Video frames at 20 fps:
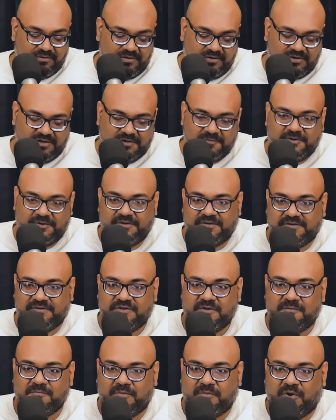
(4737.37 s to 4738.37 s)
I want to talk
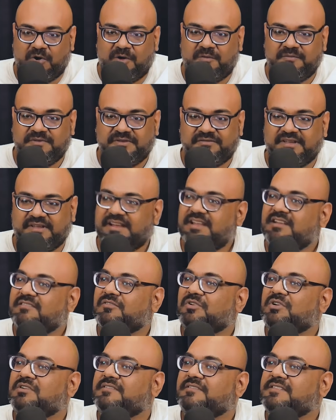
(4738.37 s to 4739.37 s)
about, so your mom is very
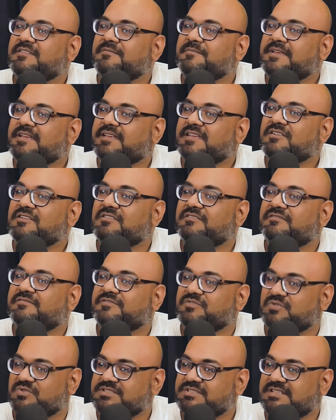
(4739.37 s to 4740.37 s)
involved in the making
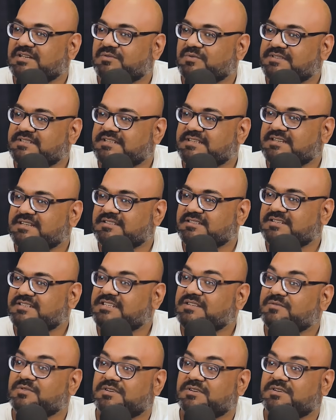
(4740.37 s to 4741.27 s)
of Jo Jeeta Woh Sikandar.